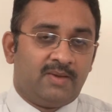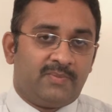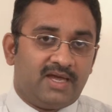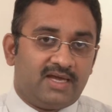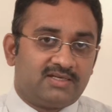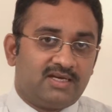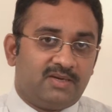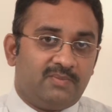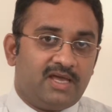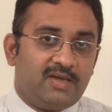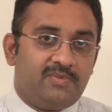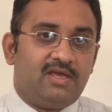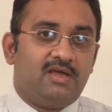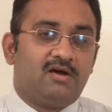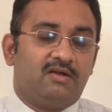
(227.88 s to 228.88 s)
Patient
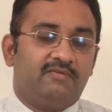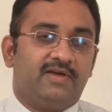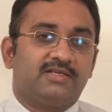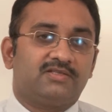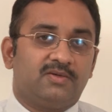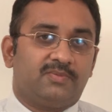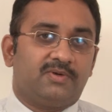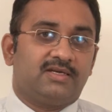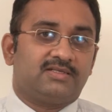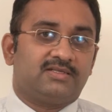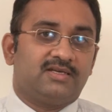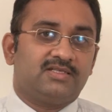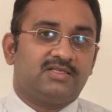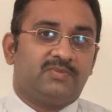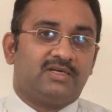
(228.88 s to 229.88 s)
may be on
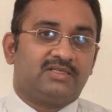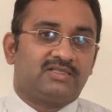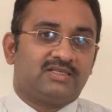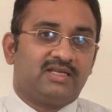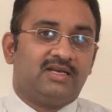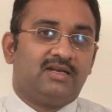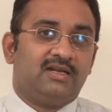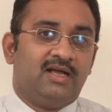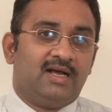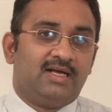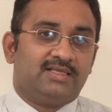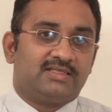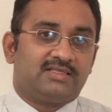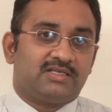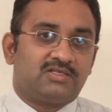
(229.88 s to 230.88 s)
vasopressors, but still
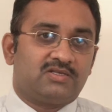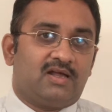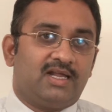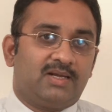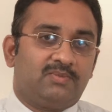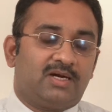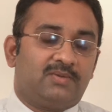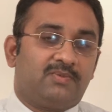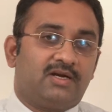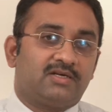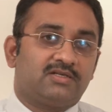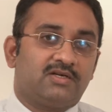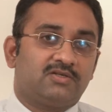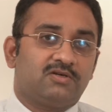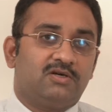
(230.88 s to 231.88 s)
the systolic blood
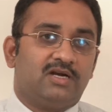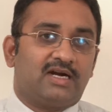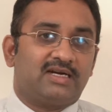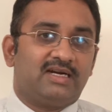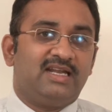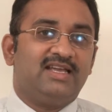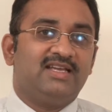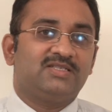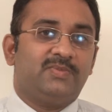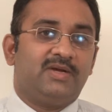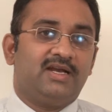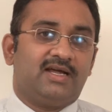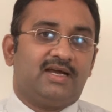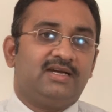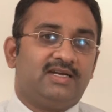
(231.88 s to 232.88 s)
pressure should at least
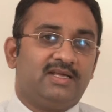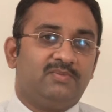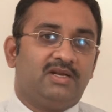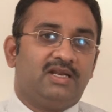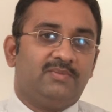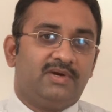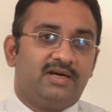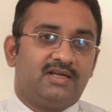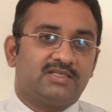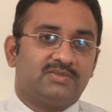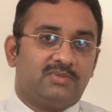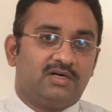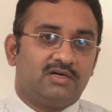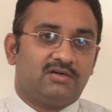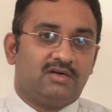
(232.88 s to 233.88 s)
be 90
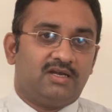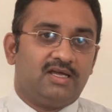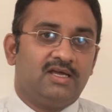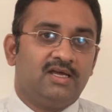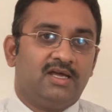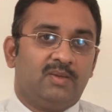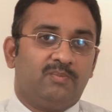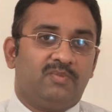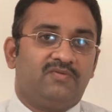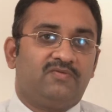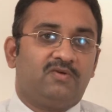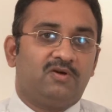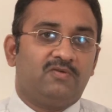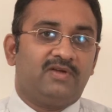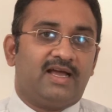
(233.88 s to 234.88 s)
millimeters mercury
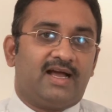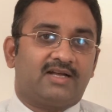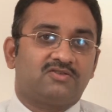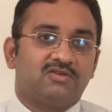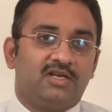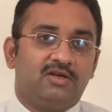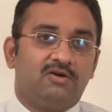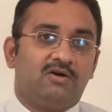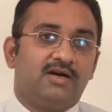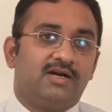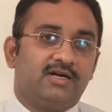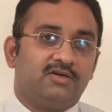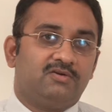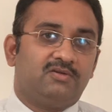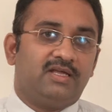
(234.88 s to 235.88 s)
before we actually go
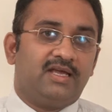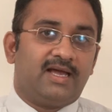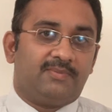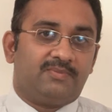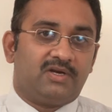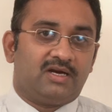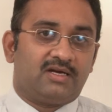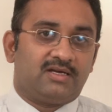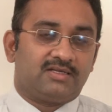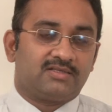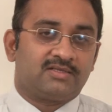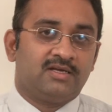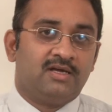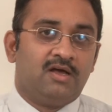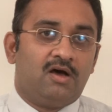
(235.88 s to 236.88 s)
ahead and do the apnea
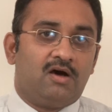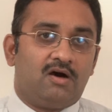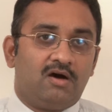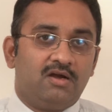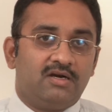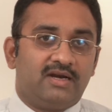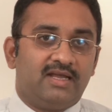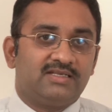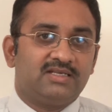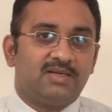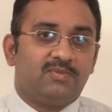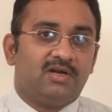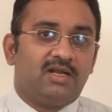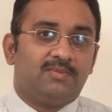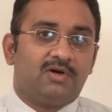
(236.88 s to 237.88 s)
test on
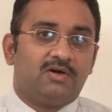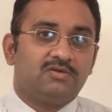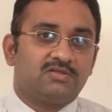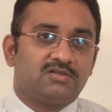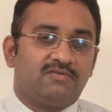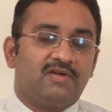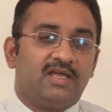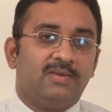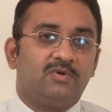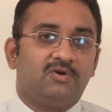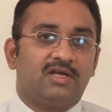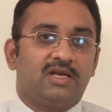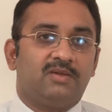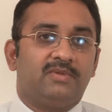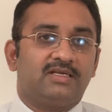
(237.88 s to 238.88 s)
reasonable amounts of
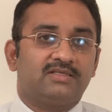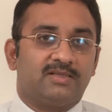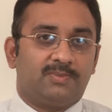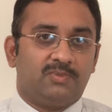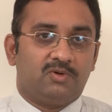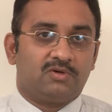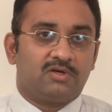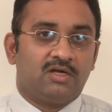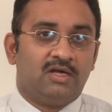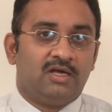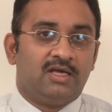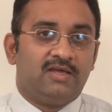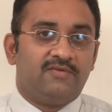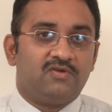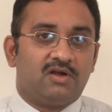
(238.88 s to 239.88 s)
hemodynamic support.
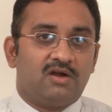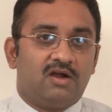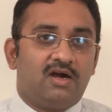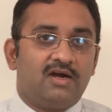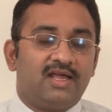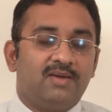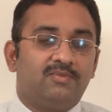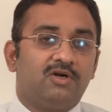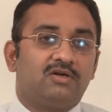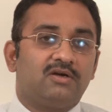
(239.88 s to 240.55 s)
If you are not able